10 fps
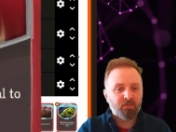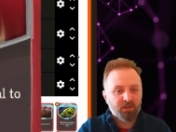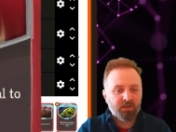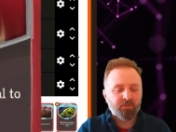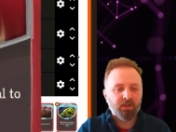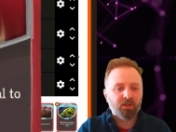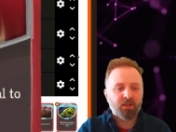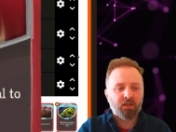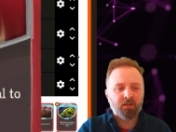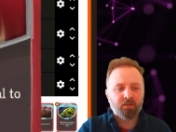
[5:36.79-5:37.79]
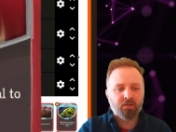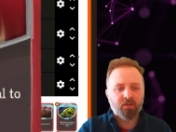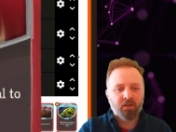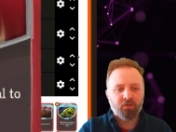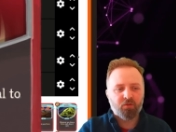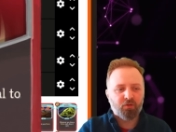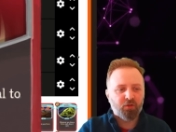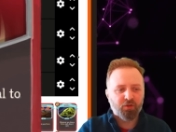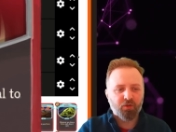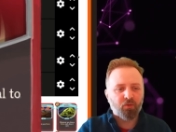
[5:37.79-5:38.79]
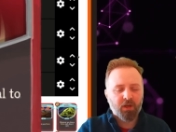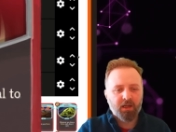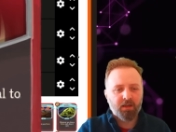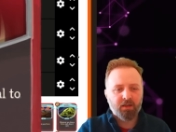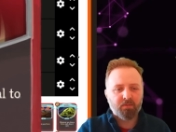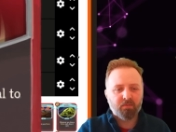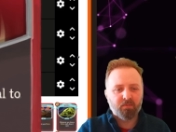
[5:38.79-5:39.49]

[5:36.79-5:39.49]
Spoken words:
defense cards. It's just okay